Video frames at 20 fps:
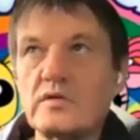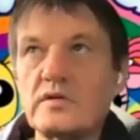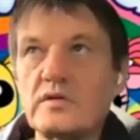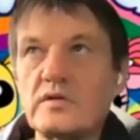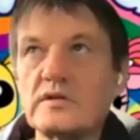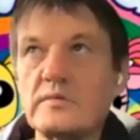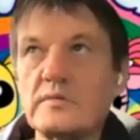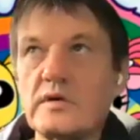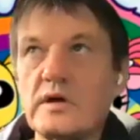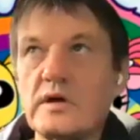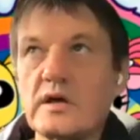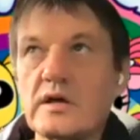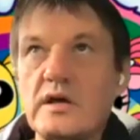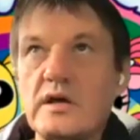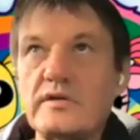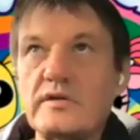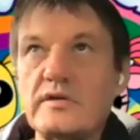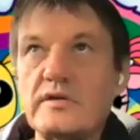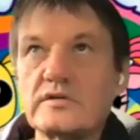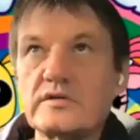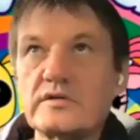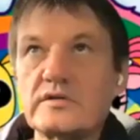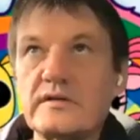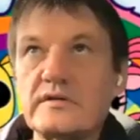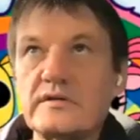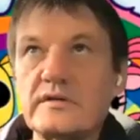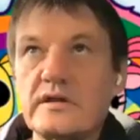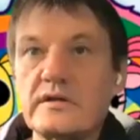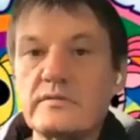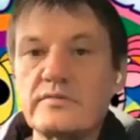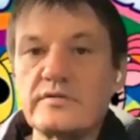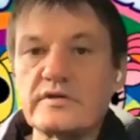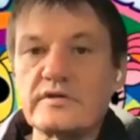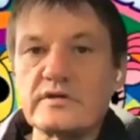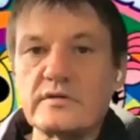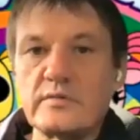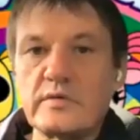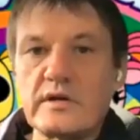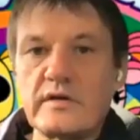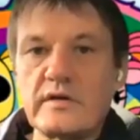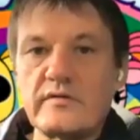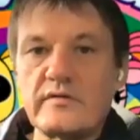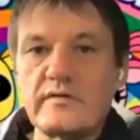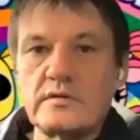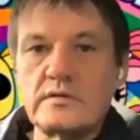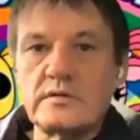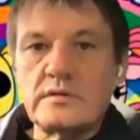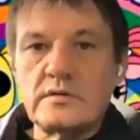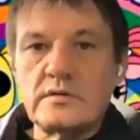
cornered the market in your town then, presumably, have you?